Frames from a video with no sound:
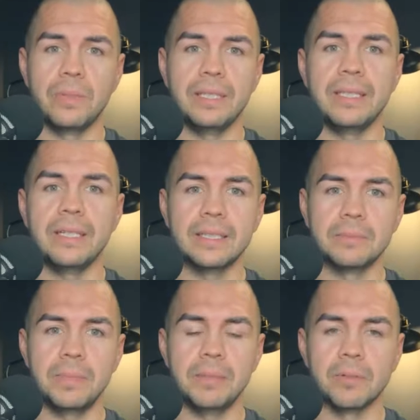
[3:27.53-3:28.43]
We need it
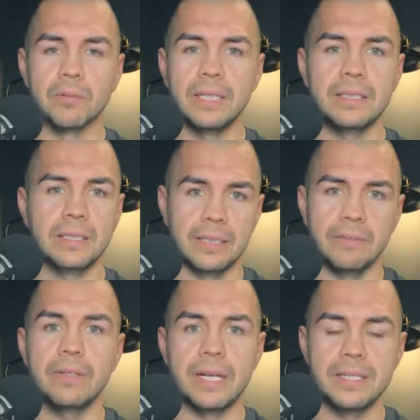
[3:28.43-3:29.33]
as people, right, to
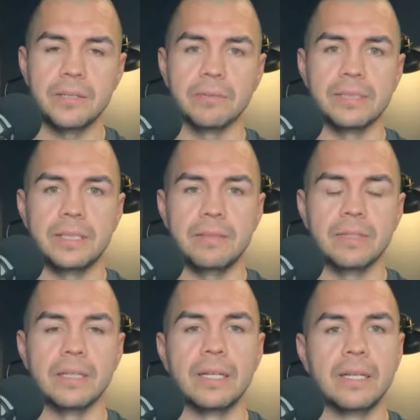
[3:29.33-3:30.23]
give it and to receive
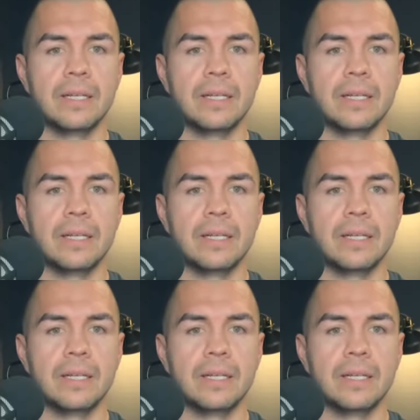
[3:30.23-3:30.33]
it.